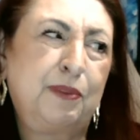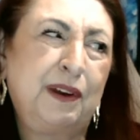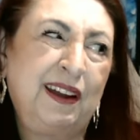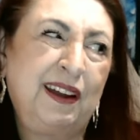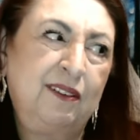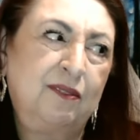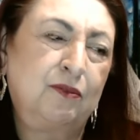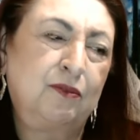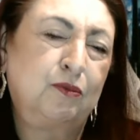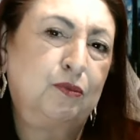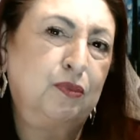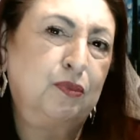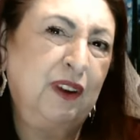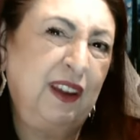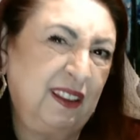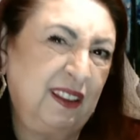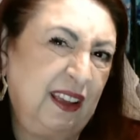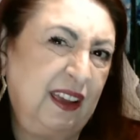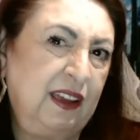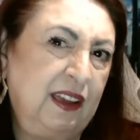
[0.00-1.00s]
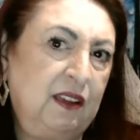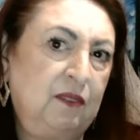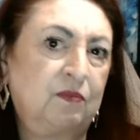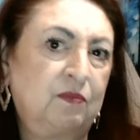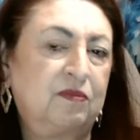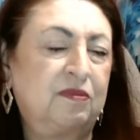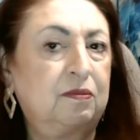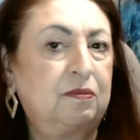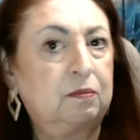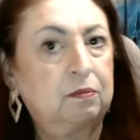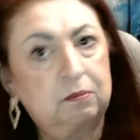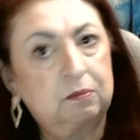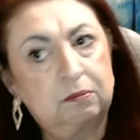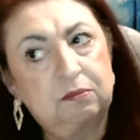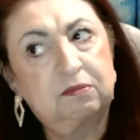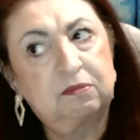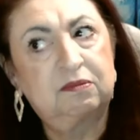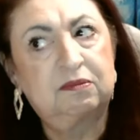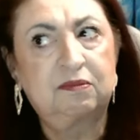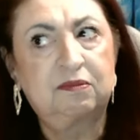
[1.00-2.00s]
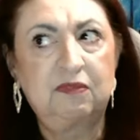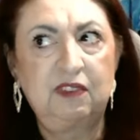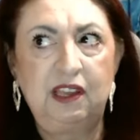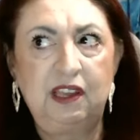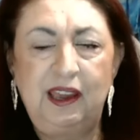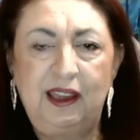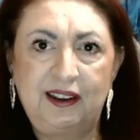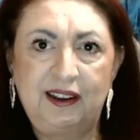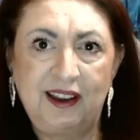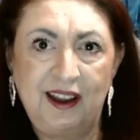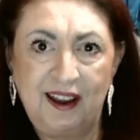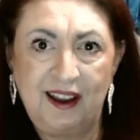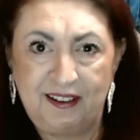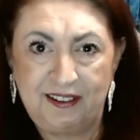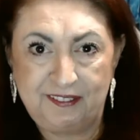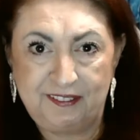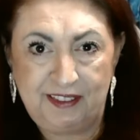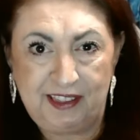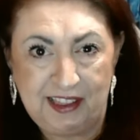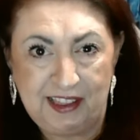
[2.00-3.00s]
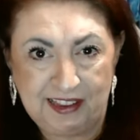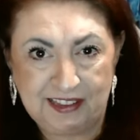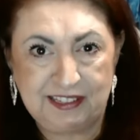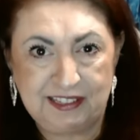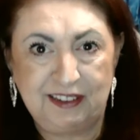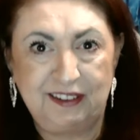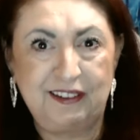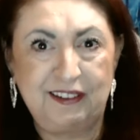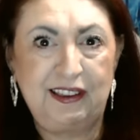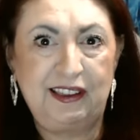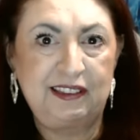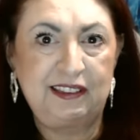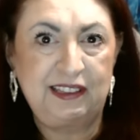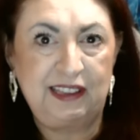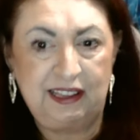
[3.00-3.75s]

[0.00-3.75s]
but really it kind of isn't.